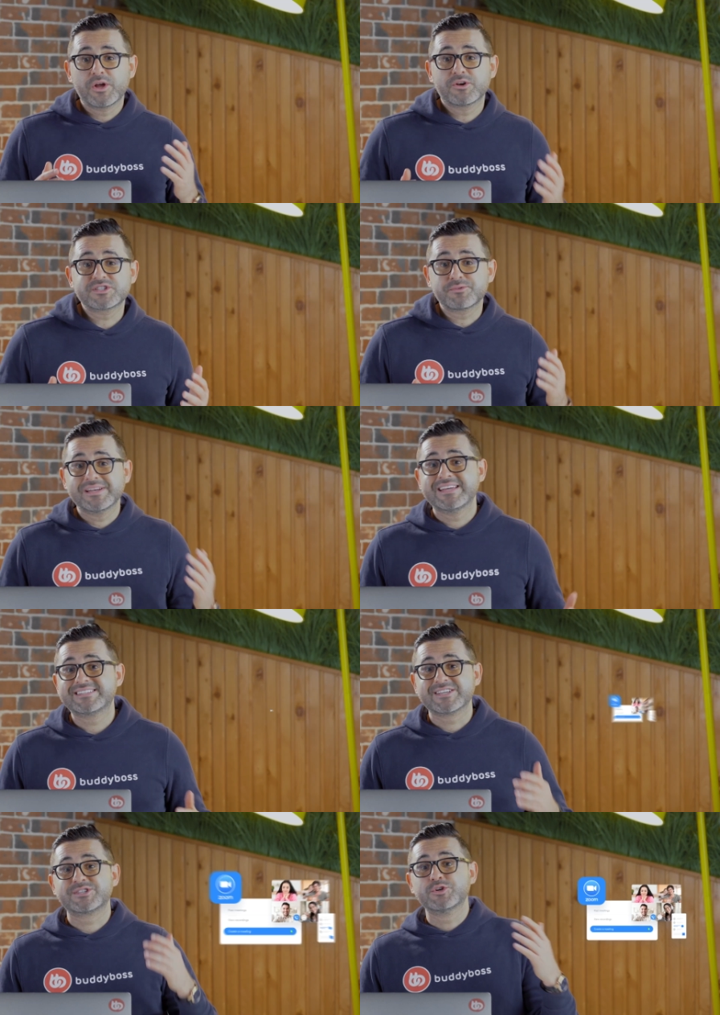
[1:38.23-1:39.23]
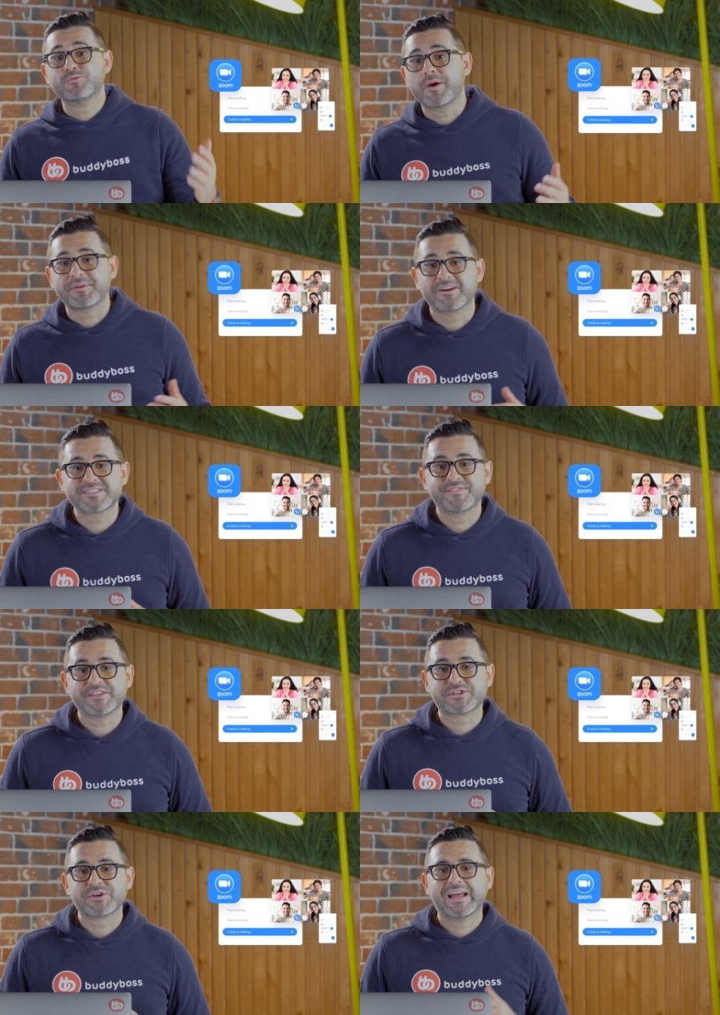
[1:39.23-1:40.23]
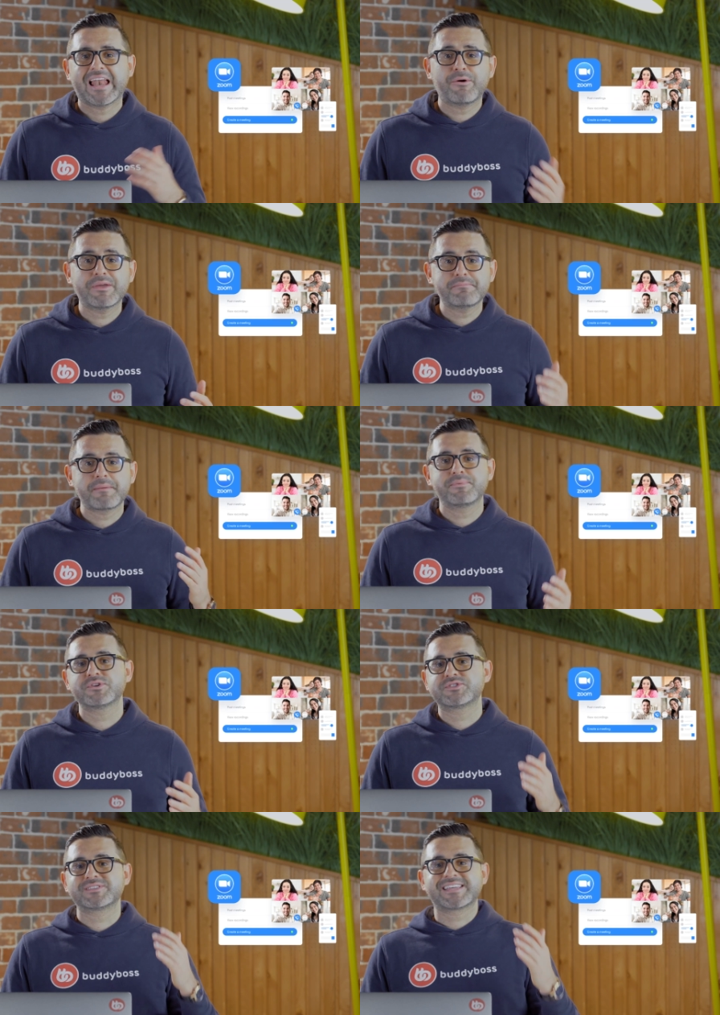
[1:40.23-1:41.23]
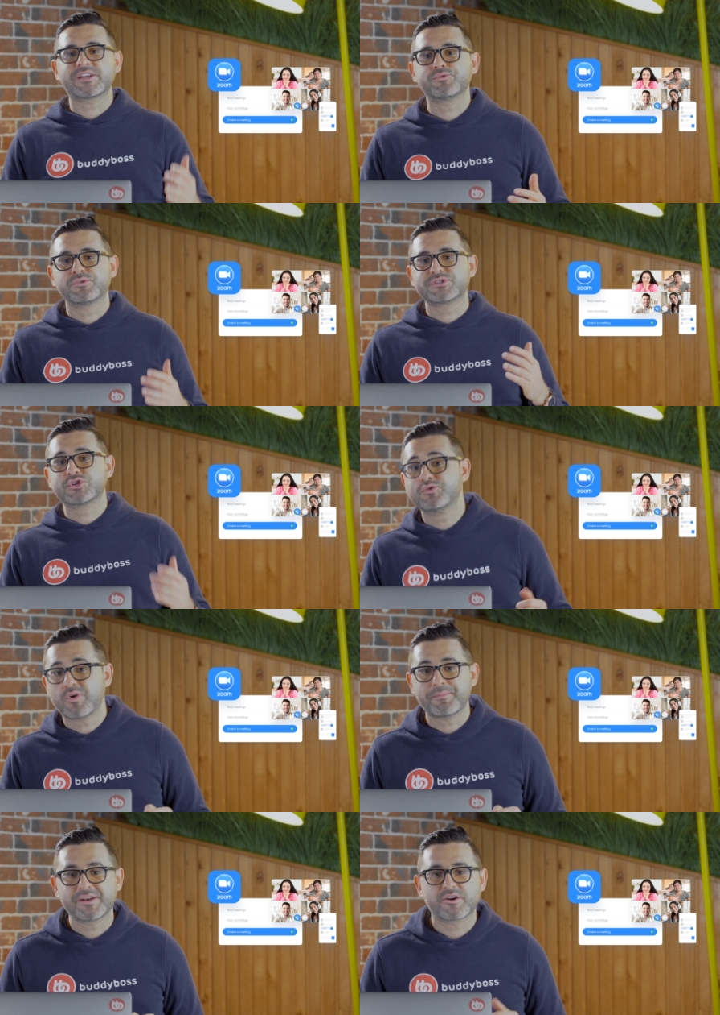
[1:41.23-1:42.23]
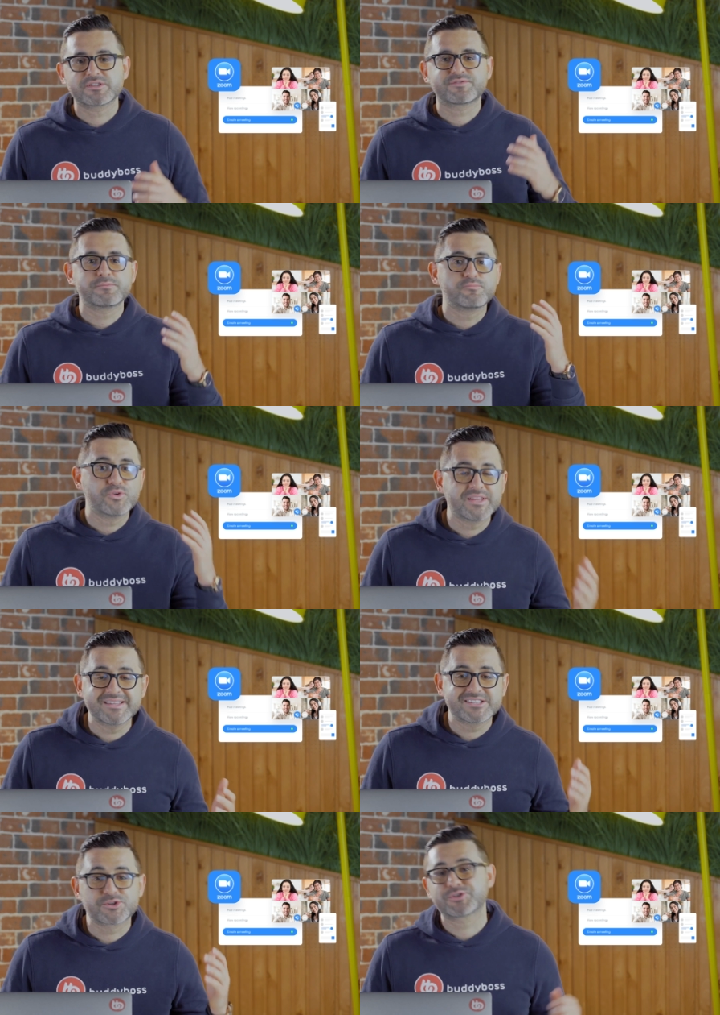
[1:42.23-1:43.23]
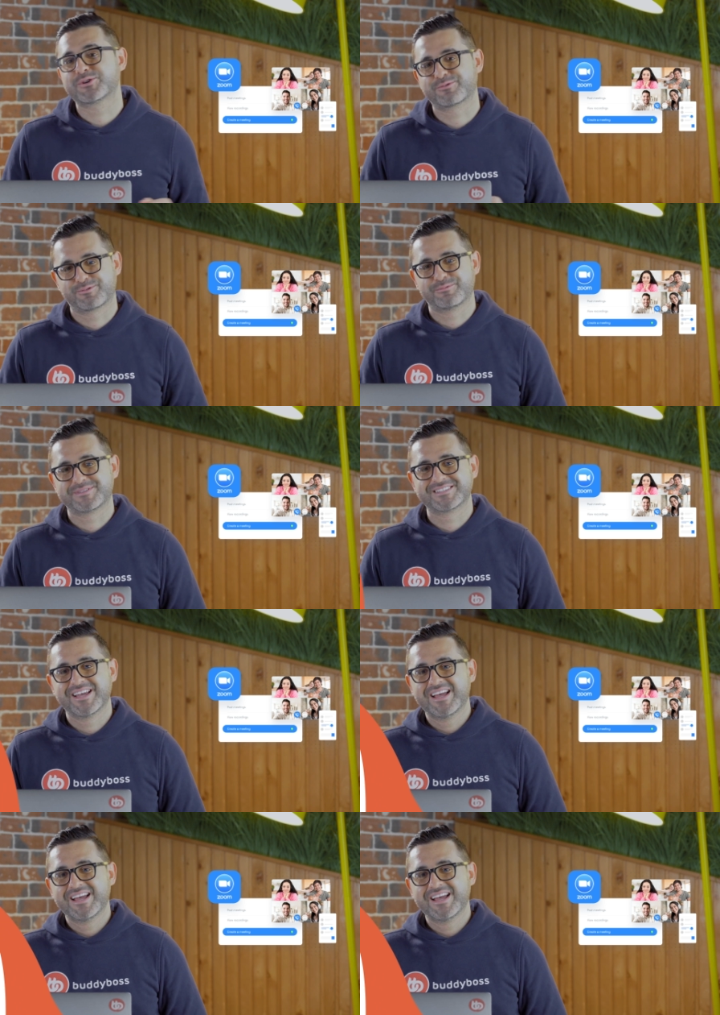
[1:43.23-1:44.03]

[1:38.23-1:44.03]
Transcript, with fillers: we also released the Zoom Webinars feature, allowing members to schedule Zoom Webinars from within social groups.